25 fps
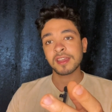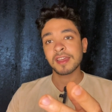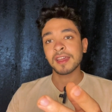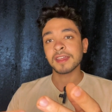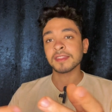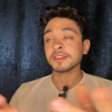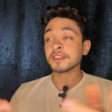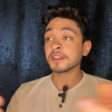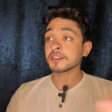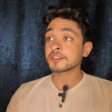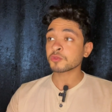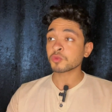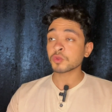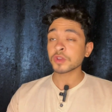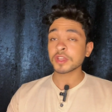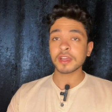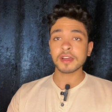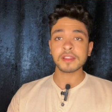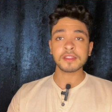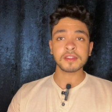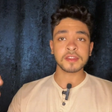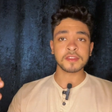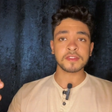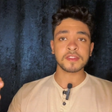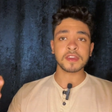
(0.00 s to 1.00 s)
And this
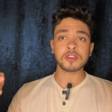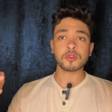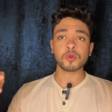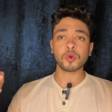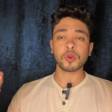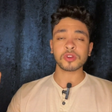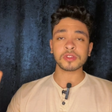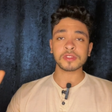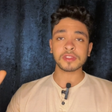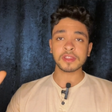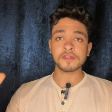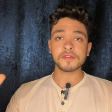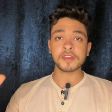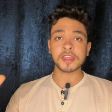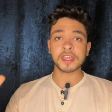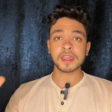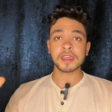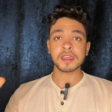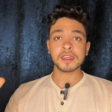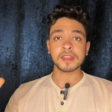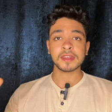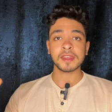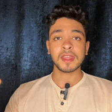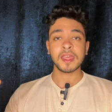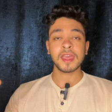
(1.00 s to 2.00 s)
reality that you are living
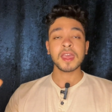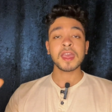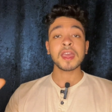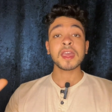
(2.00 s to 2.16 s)
in